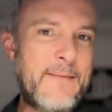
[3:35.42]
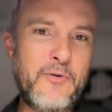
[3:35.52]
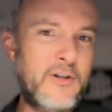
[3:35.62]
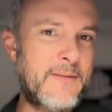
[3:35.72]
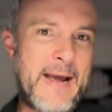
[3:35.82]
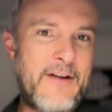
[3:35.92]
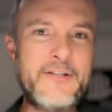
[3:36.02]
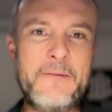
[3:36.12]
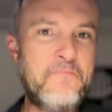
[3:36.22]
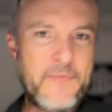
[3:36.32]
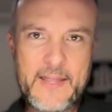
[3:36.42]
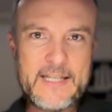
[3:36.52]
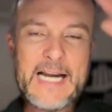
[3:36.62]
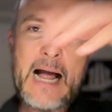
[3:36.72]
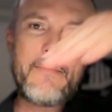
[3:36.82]
pulled them out, the
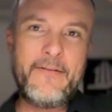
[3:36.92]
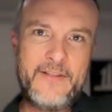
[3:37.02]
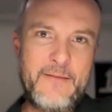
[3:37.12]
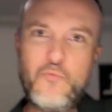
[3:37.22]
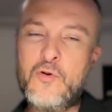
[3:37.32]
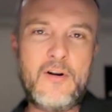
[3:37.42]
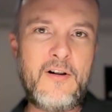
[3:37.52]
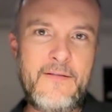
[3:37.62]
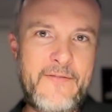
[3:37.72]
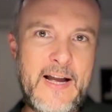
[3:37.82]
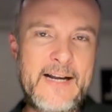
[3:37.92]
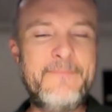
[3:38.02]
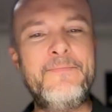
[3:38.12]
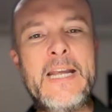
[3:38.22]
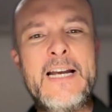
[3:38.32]
top of them were all fine.
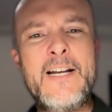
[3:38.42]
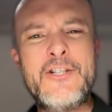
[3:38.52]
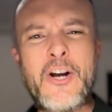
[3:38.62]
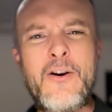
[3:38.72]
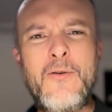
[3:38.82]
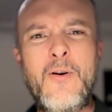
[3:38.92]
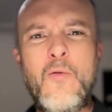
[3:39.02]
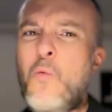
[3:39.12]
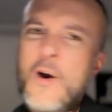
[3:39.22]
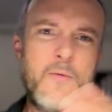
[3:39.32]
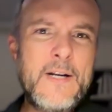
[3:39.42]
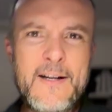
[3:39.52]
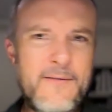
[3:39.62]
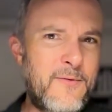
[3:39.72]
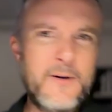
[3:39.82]
So what are we
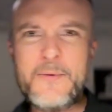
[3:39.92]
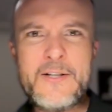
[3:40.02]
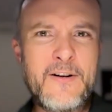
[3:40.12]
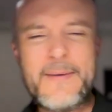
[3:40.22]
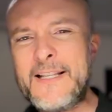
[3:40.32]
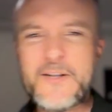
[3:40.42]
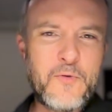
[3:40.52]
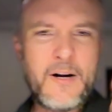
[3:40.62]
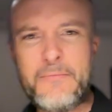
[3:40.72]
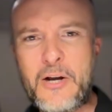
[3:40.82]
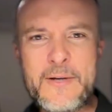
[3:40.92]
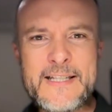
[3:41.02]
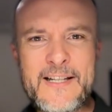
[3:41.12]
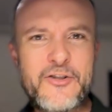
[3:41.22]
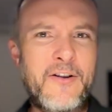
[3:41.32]
doing about this? We're going to blow
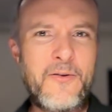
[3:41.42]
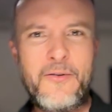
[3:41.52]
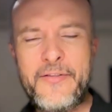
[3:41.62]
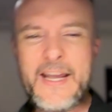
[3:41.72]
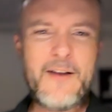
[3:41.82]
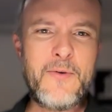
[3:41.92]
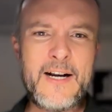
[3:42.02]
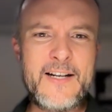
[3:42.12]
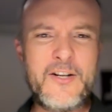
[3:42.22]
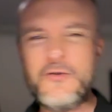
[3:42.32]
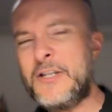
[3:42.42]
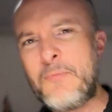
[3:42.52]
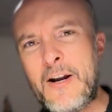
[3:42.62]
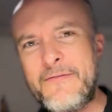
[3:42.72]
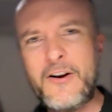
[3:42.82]
insulation on the whole thing. We're going to use
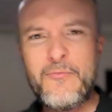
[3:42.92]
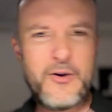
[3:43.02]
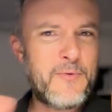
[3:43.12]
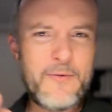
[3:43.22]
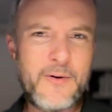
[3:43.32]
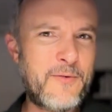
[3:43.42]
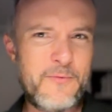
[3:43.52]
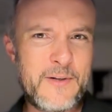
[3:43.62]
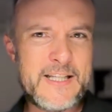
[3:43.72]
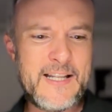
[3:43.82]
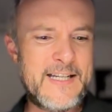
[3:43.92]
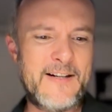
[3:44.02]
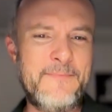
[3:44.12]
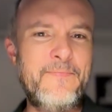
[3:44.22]
spray foam. What's the deal?